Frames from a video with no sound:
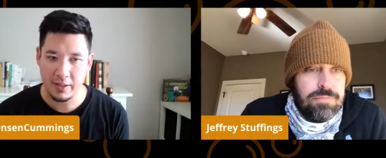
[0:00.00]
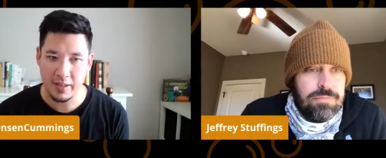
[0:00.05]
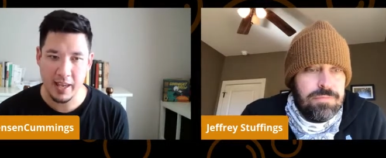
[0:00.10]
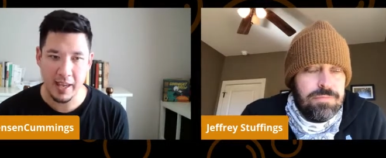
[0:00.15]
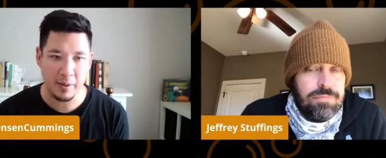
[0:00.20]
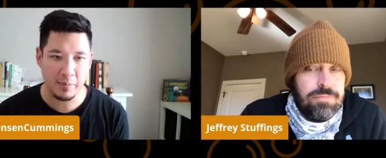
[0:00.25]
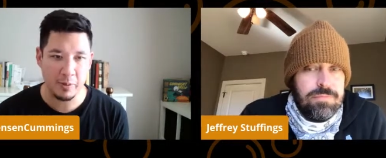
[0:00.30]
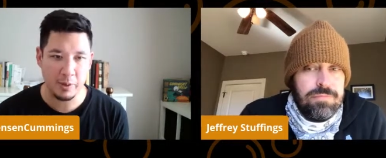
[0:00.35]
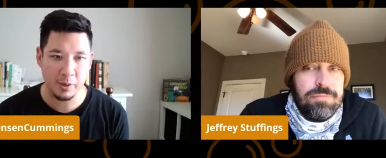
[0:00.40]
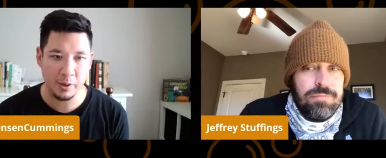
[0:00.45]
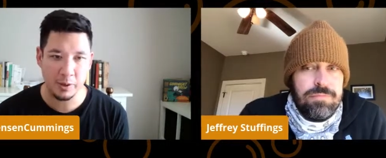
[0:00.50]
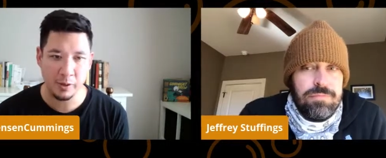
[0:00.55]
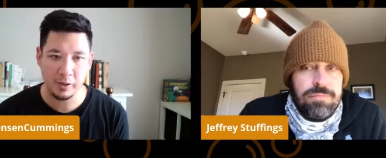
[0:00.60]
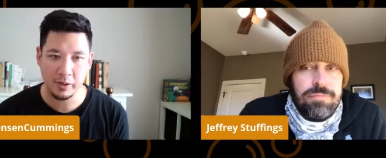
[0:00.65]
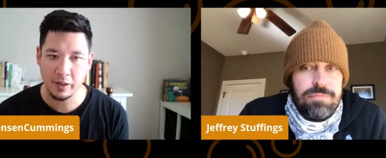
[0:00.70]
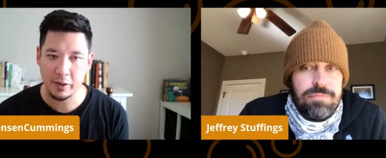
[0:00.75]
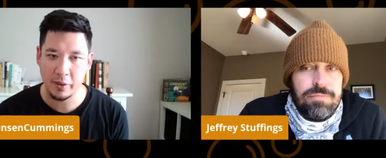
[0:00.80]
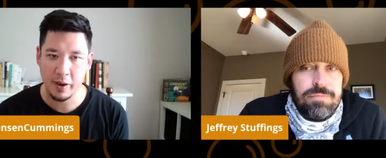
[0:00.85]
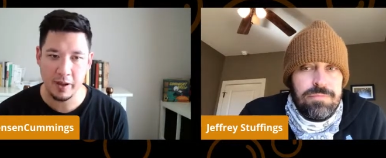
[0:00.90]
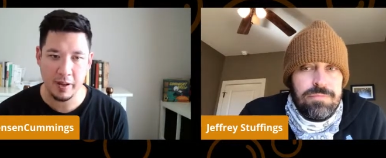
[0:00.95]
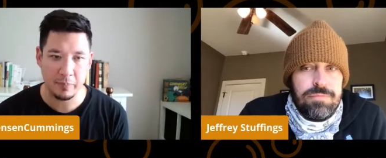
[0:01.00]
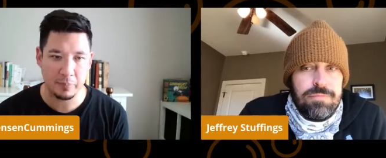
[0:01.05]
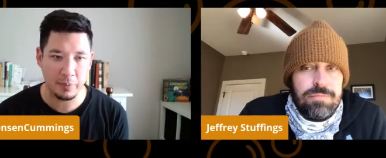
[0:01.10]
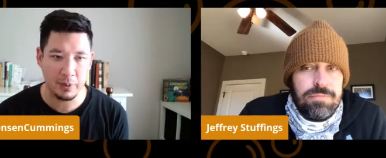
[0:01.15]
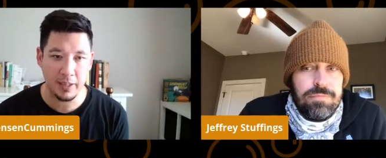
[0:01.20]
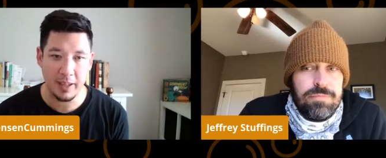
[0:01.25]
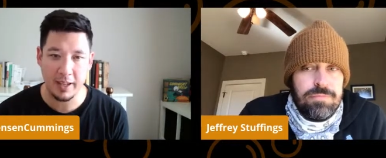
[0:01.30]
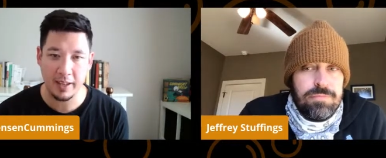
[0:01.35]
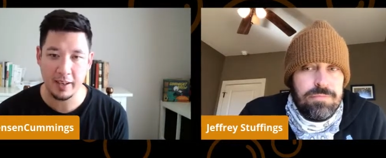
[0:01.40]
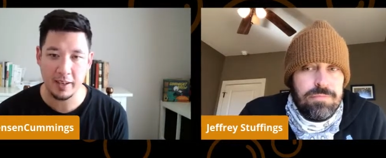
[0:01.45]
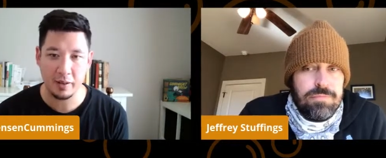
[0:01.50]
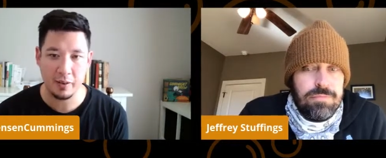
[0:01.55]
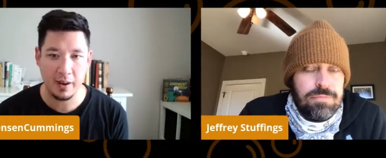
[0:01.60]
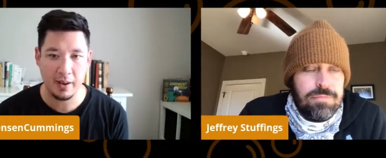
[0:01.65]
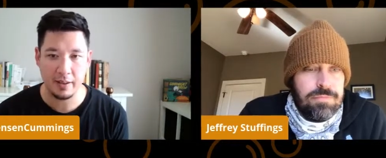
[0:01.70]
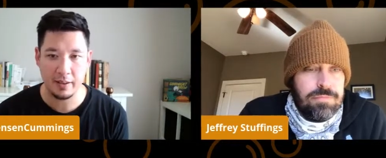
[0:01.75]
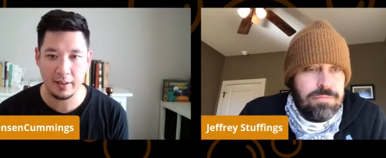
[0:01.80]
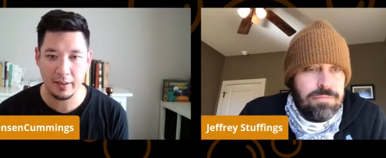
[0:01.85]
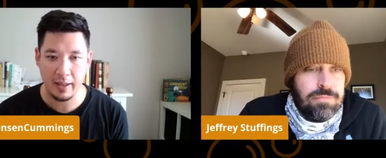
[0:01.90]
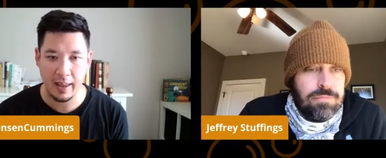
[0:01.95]
Speaker 1: the table, around a plate,
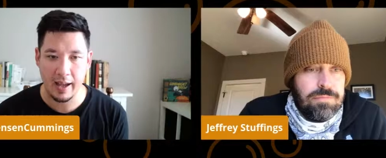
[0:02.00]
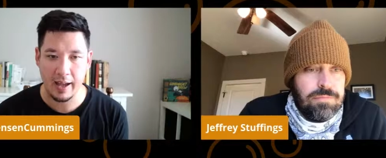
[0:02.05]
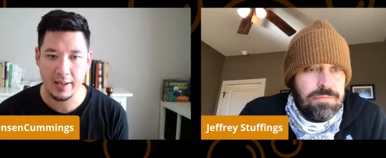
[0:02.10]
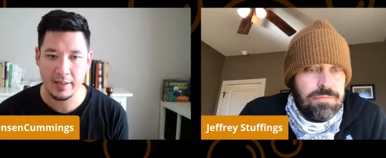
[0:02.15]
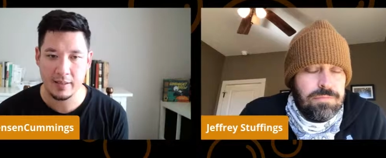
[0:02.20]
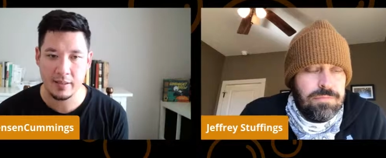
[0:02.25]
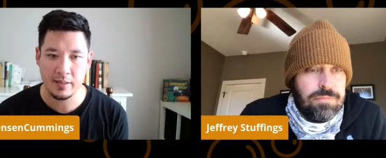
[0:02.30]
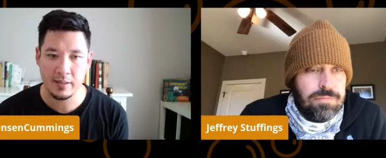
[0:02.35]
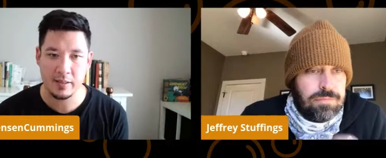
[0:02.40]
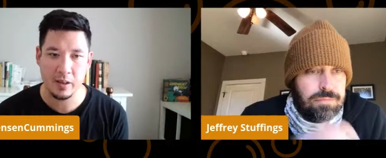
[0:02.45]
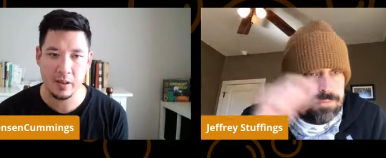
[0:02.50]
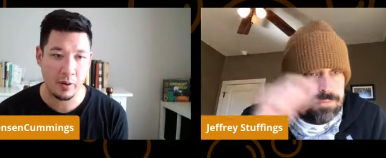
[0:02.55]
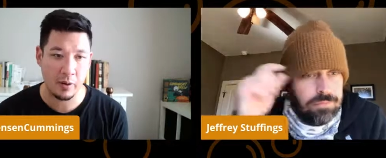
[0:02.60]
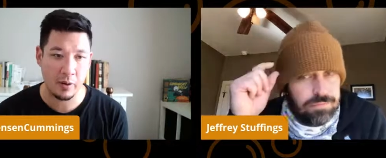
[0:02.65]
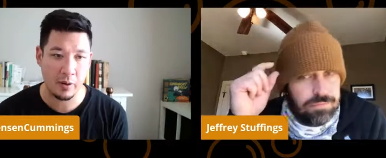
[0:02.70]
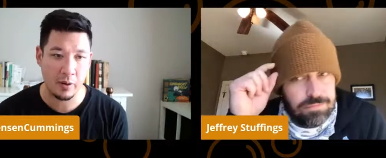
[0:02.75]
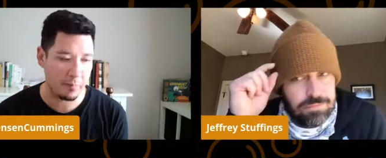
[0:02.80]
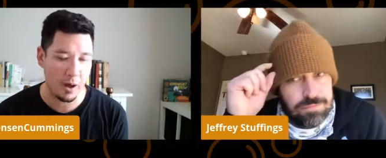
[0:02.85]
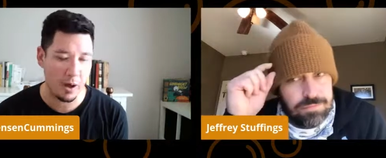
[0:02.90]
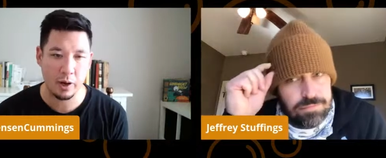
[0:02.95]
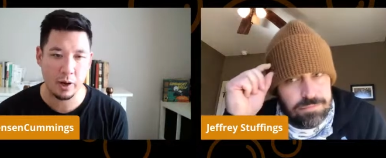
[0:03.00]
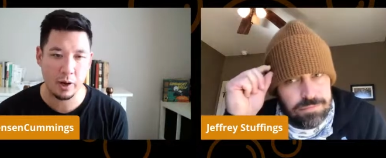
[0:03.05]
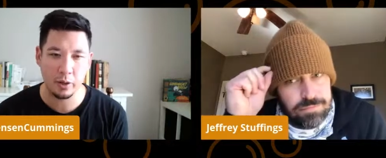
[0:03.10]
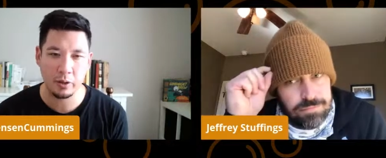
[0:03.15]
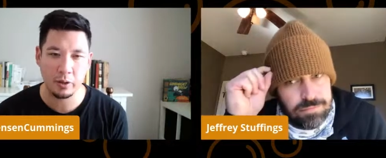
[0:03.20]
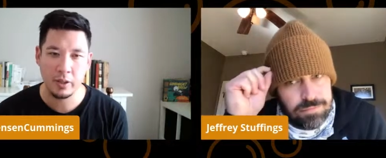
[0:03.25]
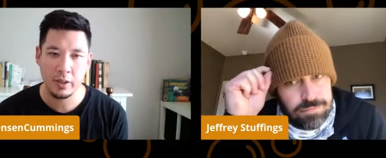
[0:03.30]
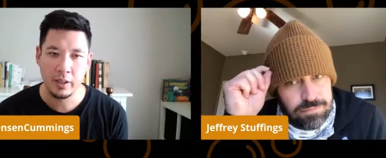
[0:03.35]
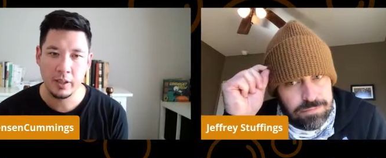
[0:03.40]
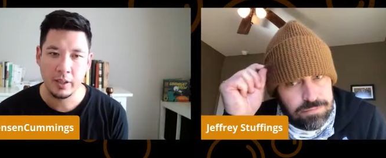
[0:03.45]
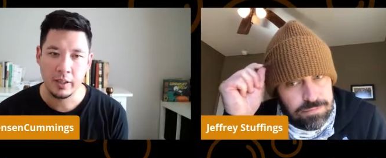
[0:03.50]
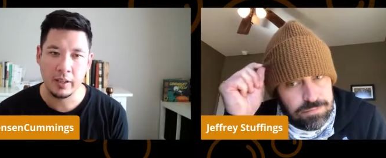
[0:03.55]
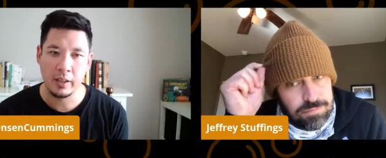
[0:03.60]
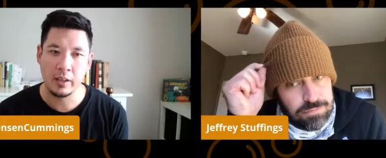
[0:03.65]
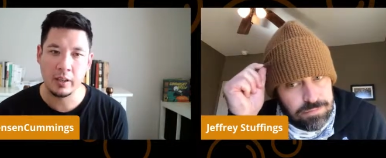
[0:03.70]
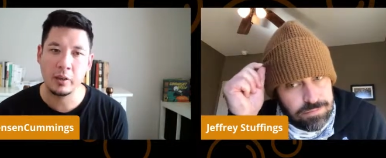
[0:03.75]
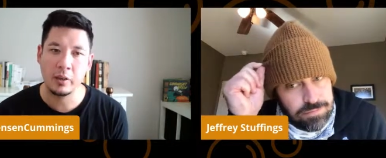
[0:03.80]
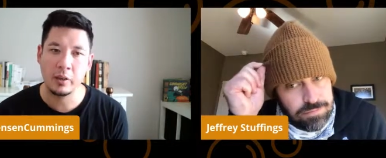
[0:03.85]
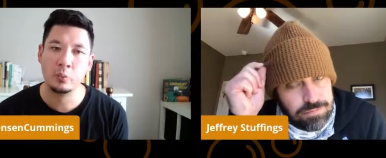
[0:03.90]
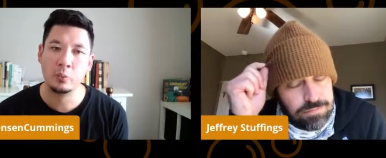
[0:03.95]
around a glass, around a bottle,
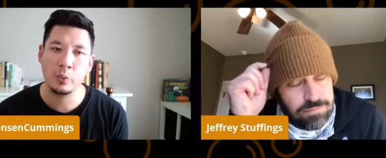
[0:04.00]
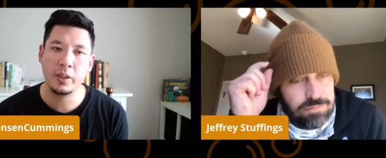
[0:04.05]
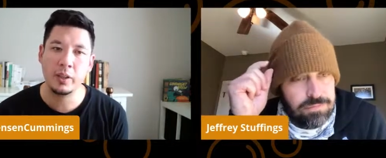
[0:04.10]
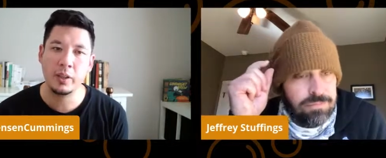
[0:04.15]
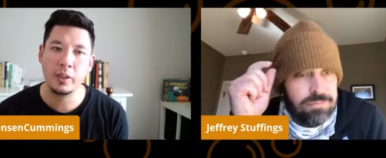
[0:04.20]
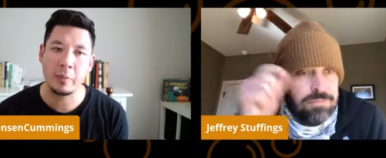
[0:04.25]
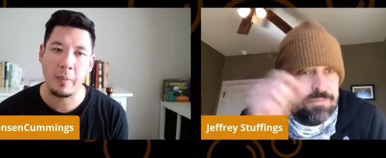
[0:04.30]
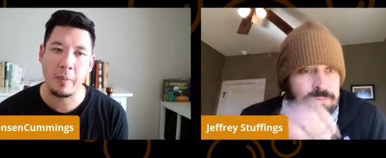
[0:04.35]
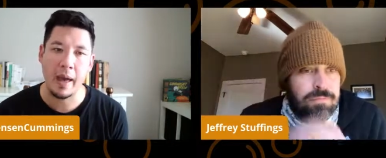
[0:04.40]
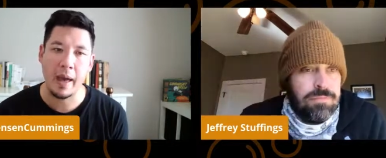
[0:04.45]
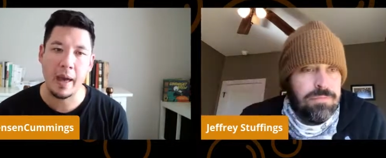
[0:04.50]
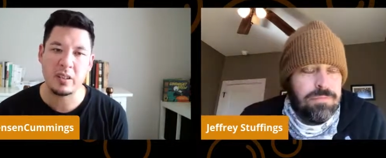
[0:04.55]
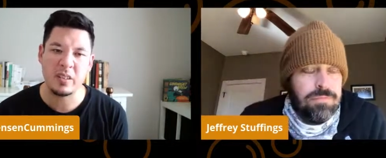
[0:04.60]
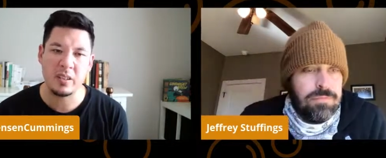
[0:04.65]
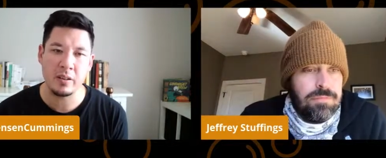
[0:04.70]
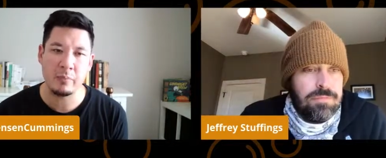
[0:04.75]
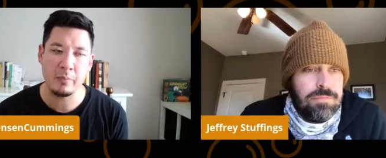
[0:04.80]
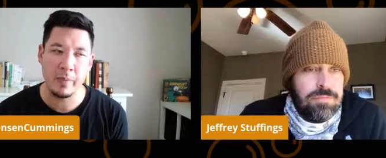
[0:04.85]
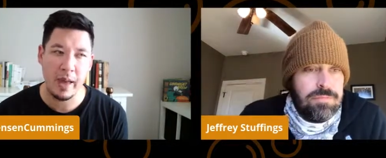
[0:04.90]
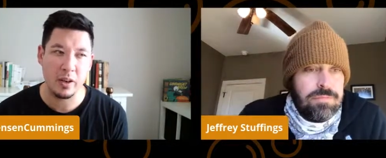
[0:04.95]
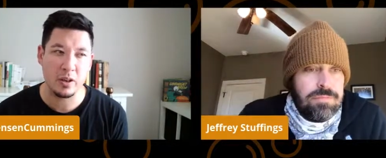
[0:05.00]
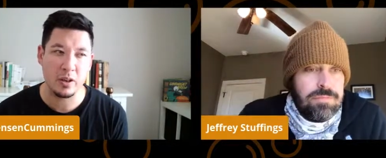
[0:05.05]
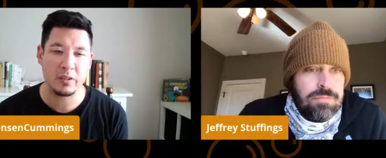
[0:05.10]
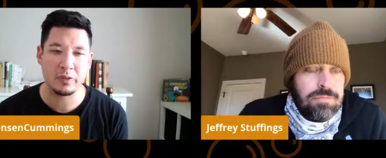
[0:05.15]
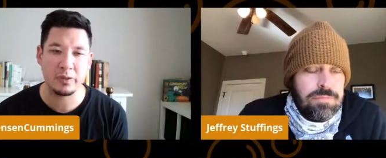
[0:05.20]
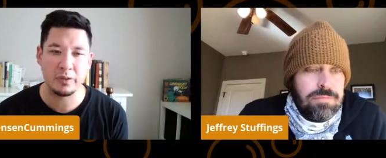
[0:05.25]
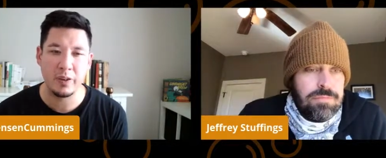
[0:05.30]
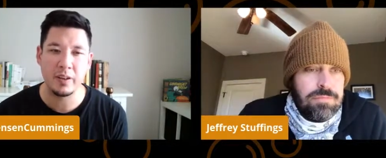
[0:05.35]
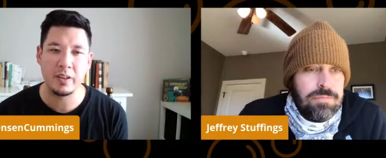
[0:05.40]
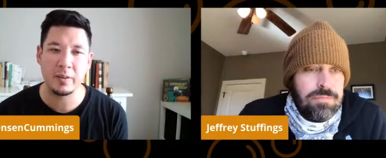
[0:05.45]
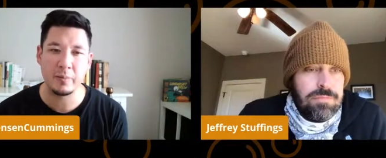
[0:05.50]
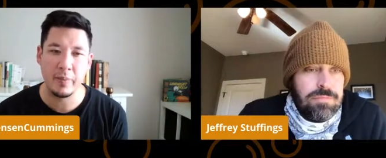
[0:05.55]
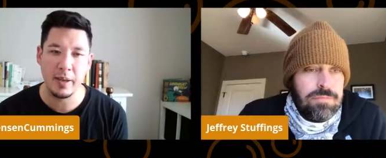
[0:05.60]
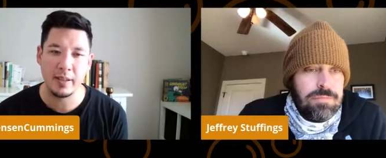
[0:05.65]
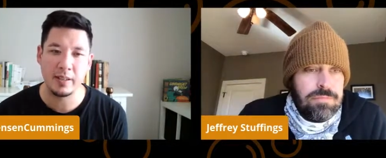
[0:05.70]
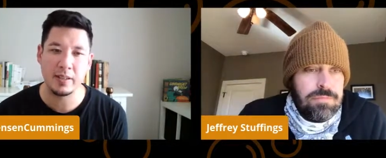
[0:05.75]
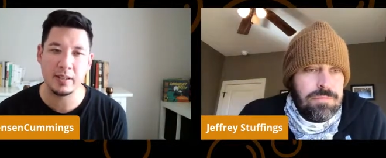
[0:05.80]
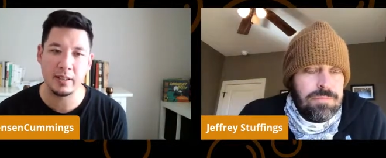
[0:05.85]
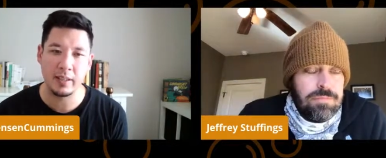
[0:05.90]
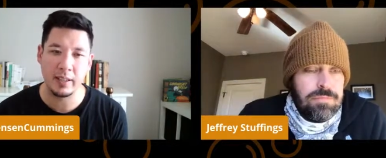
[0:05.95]
it, it really matters matters
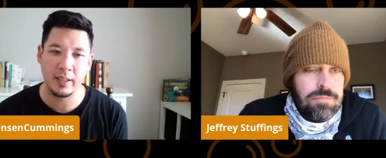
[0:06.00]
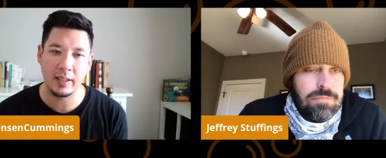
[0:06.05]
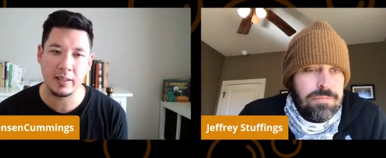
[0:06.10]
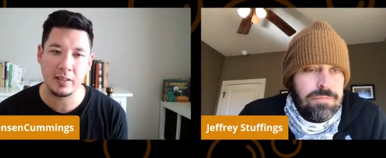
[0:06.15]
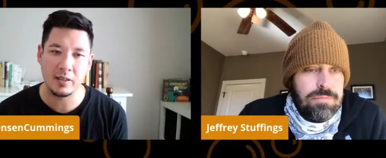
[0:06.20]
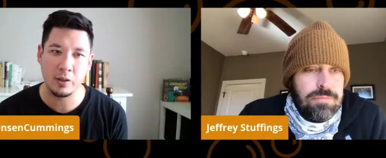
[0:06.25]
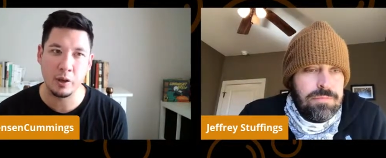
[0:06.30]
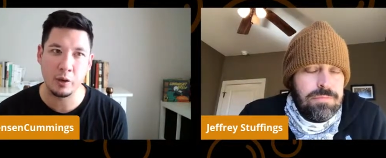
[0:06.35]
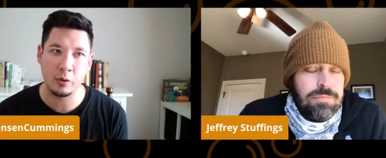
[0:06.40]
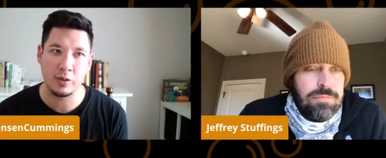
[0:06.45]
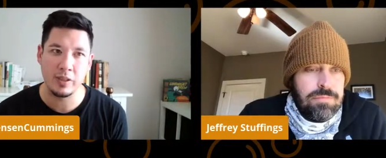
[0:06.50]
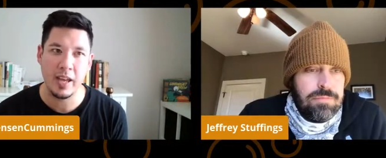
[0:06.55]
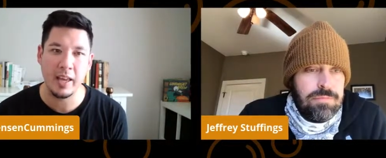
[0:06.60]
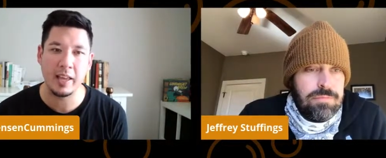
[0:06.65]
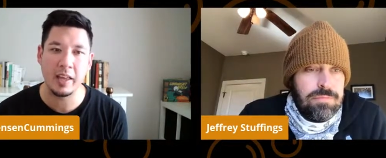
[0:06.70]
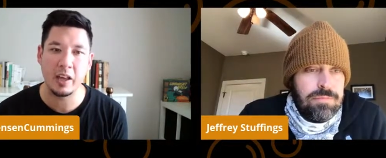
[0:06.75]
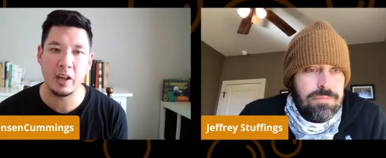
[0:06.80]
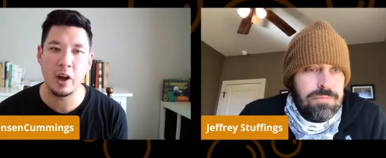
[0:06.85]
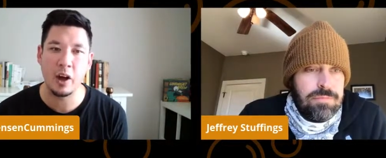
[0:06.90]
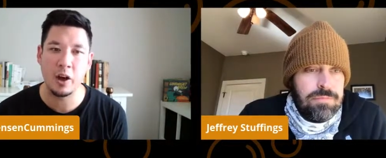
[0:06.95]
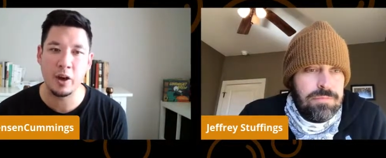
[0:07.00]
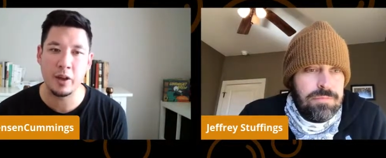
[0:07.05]
fundamentally. And so taking